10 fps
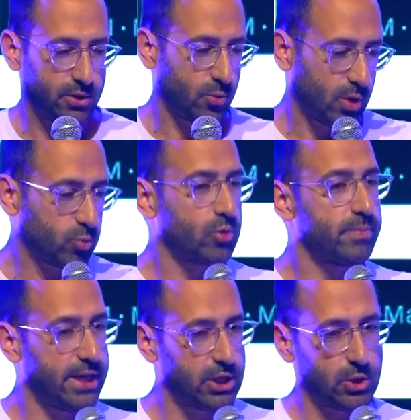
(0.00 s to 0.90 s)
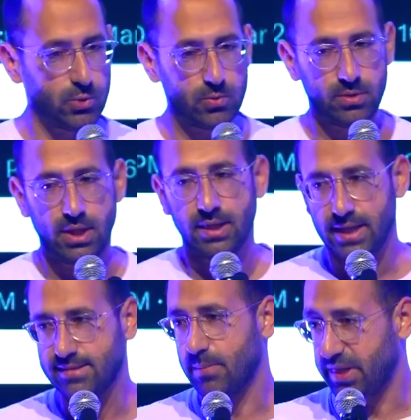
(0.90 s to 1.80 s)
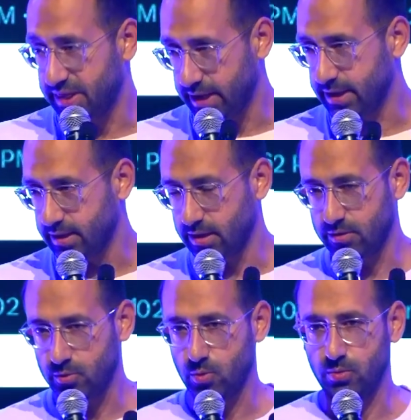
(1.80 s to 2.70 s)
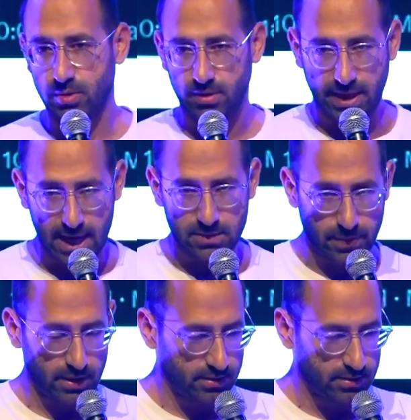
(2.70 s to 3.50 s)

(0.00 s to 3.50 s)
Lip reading: what would make you less apathetic to Kaspa?